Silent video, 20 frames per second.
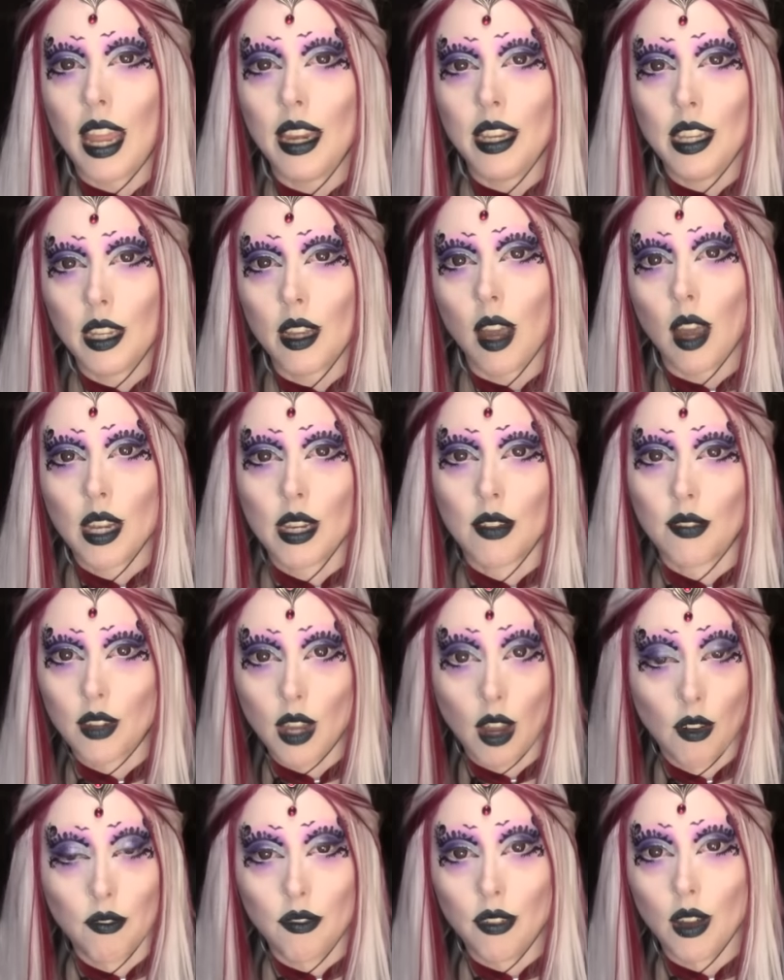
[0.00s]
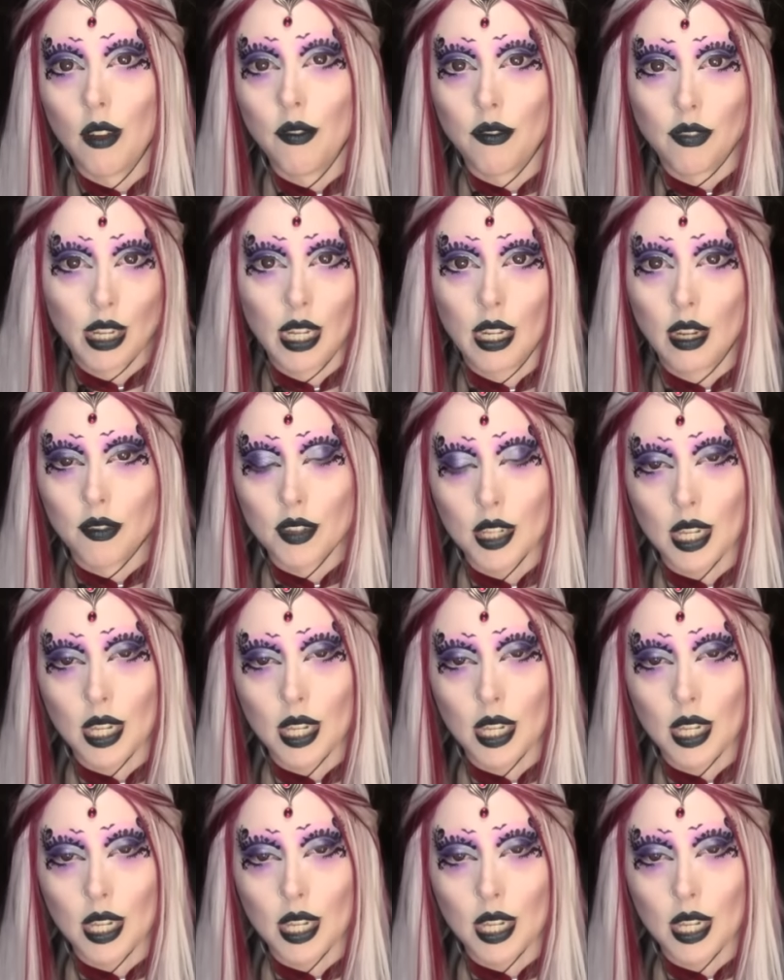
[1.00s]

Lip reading: any kind of comfort and feeling of